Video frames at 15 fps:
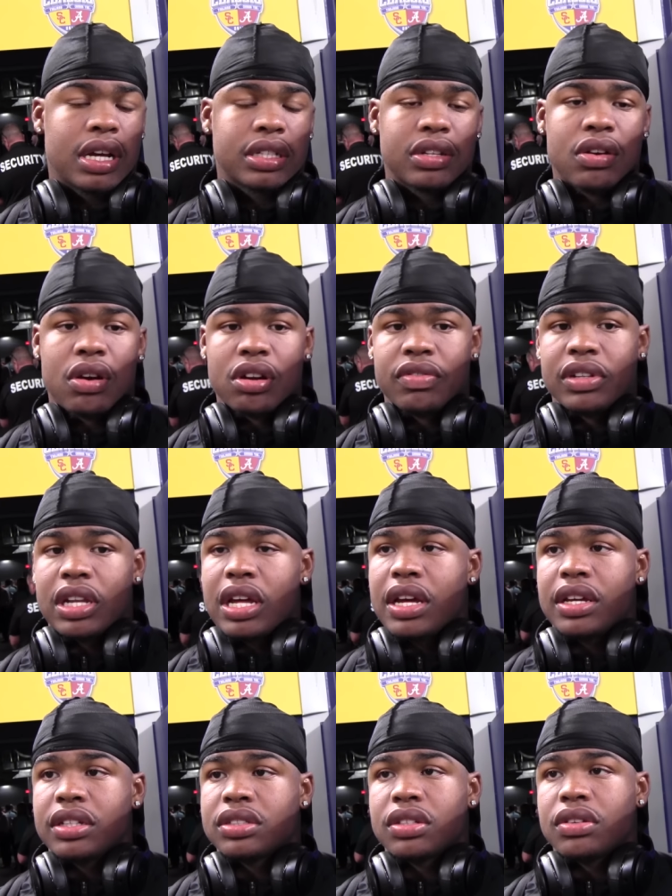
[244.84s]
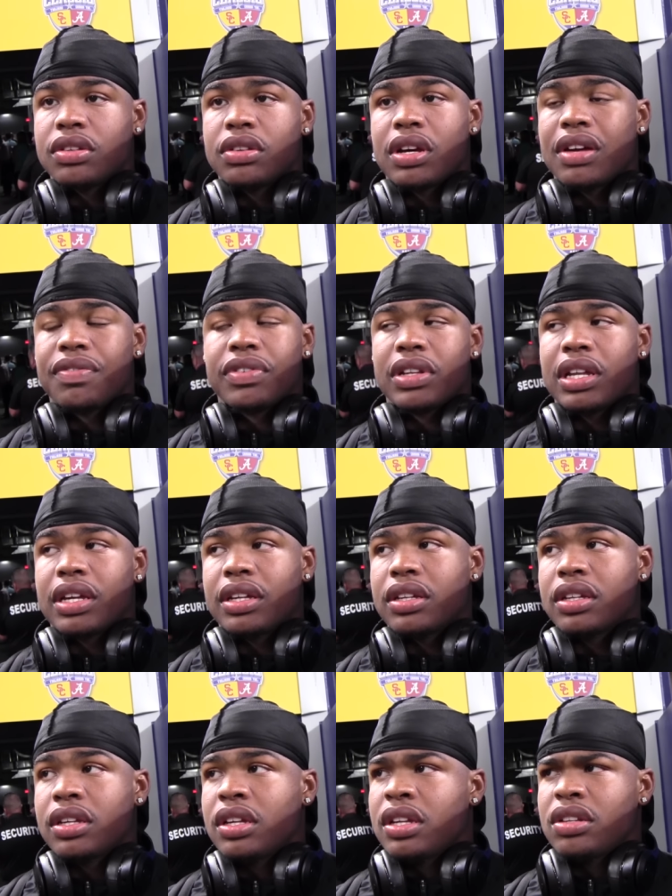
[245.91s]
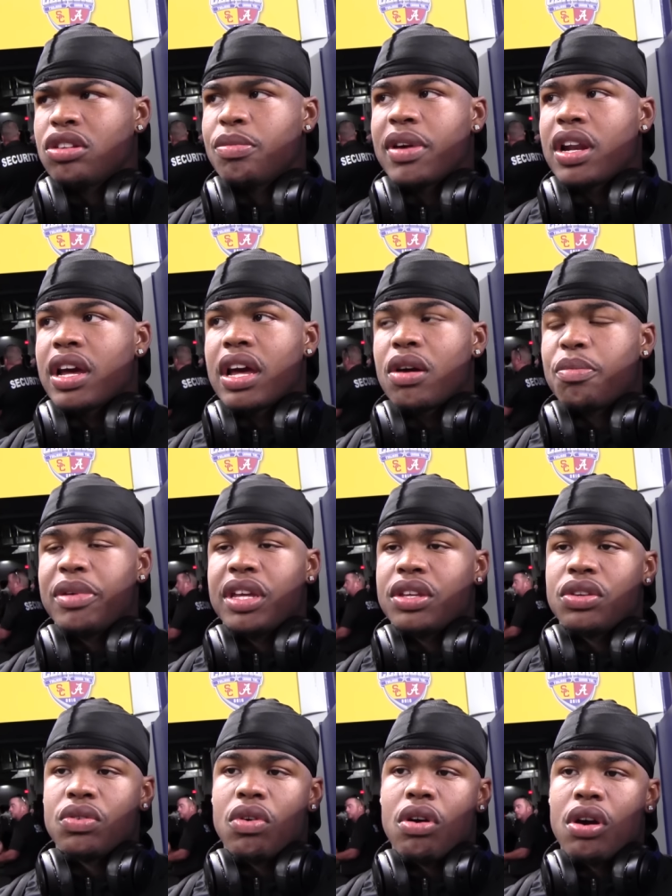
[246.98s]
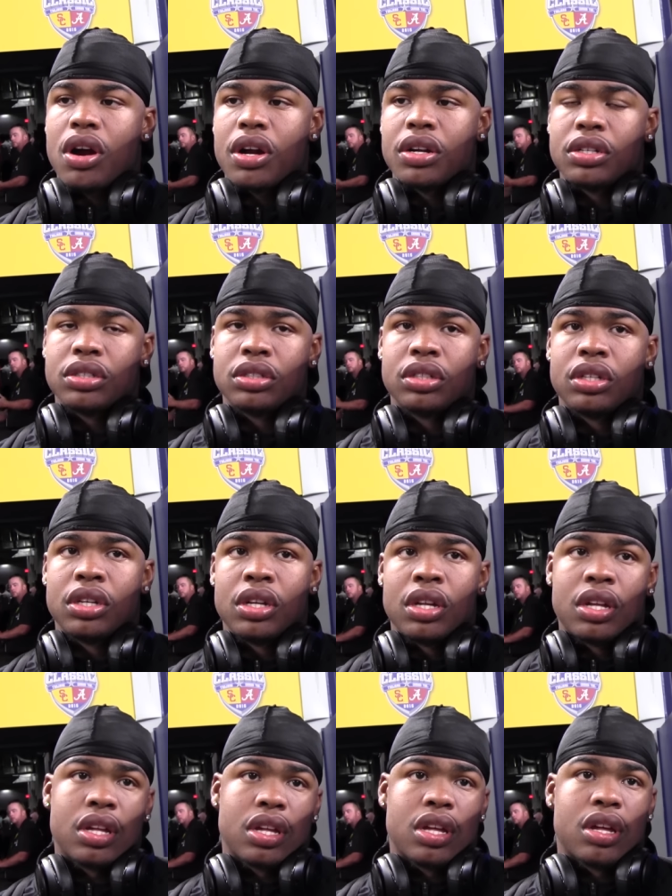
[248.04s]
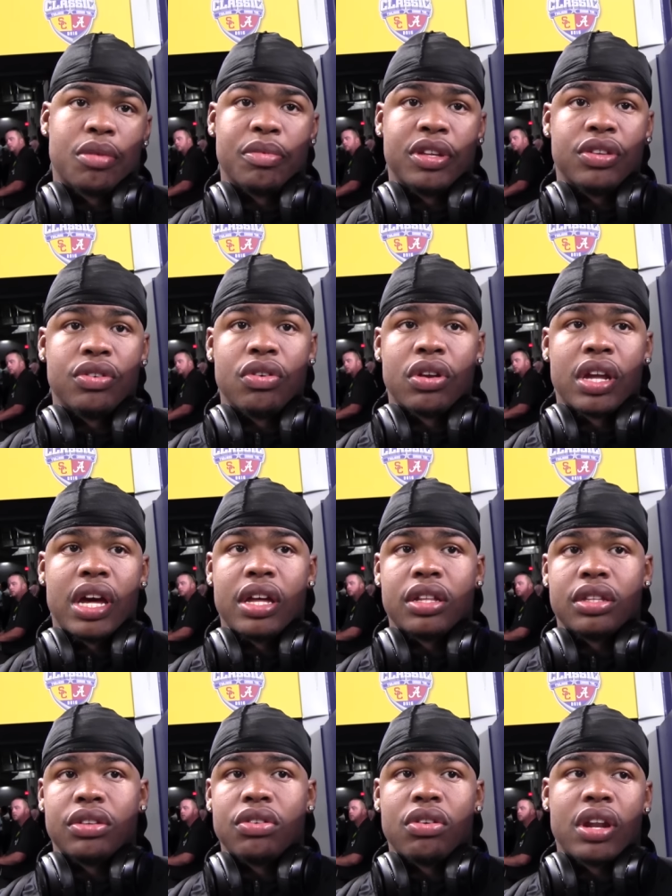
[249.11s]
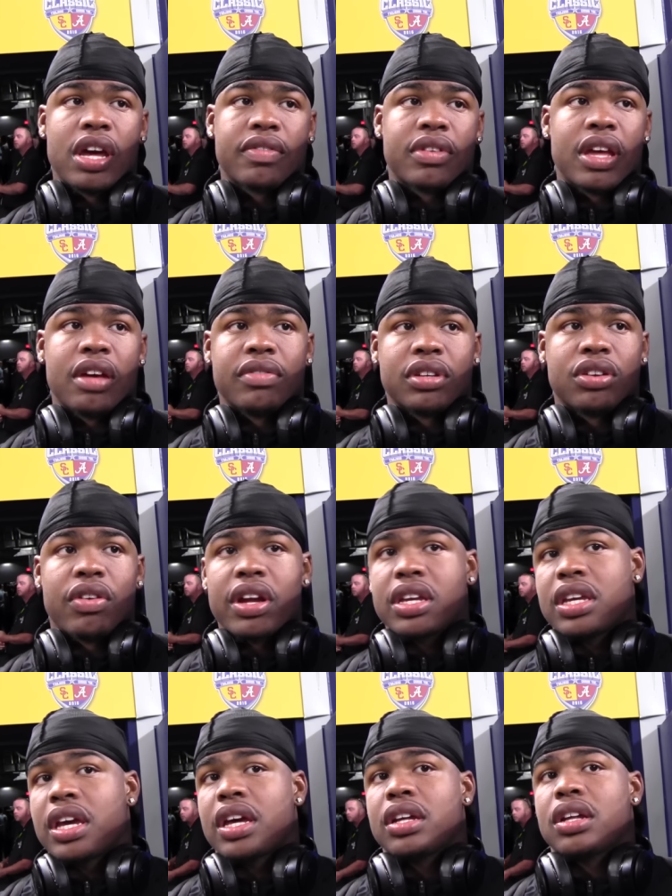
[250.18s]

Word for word: got the heart of a lion, so you know, I feel like no matter how big you are, I mean, you're gonna have to have a great